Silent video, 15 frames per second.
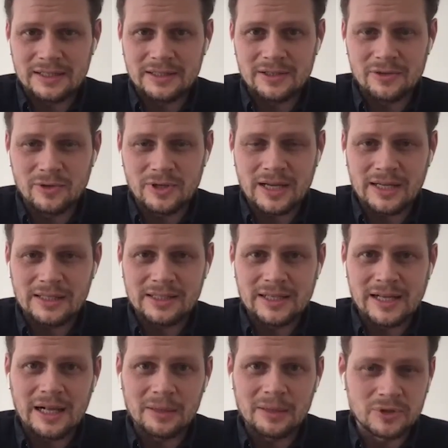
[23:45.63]
in the UK
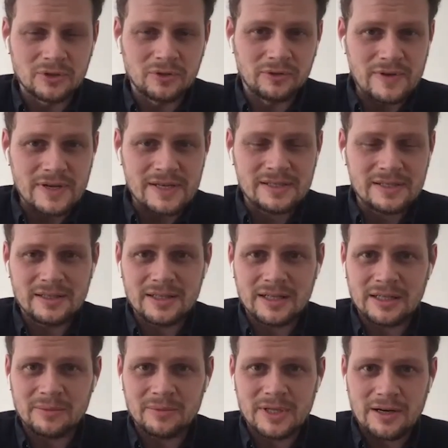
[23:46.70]
that helps to invest in
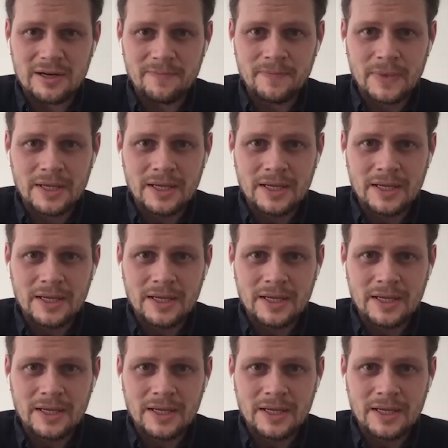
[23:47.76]
startups there.